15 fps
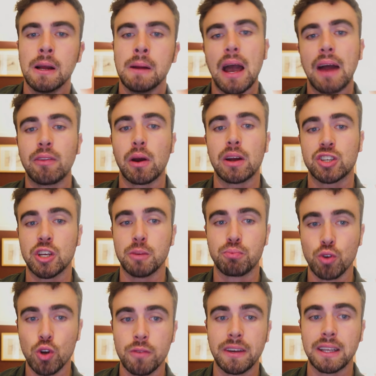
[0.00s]
and they're actually
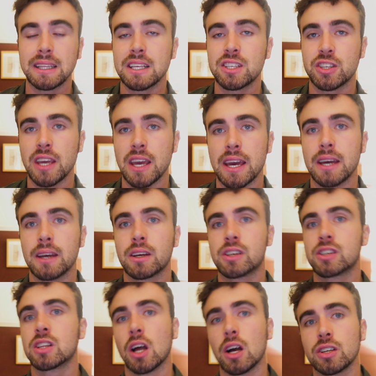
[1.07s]
proving this year,
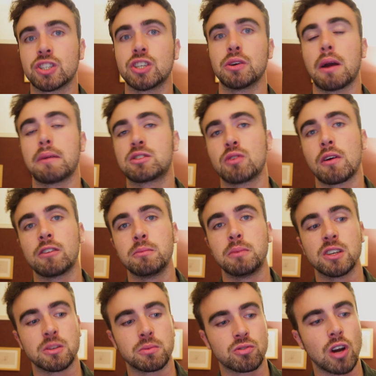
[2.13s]
because last year average revenue
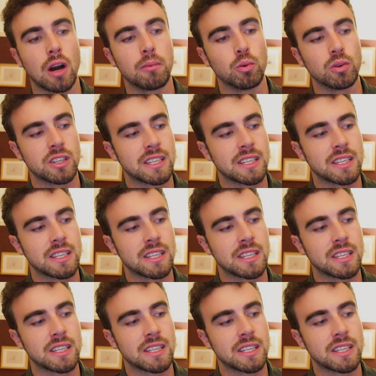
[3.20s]
per subscriber was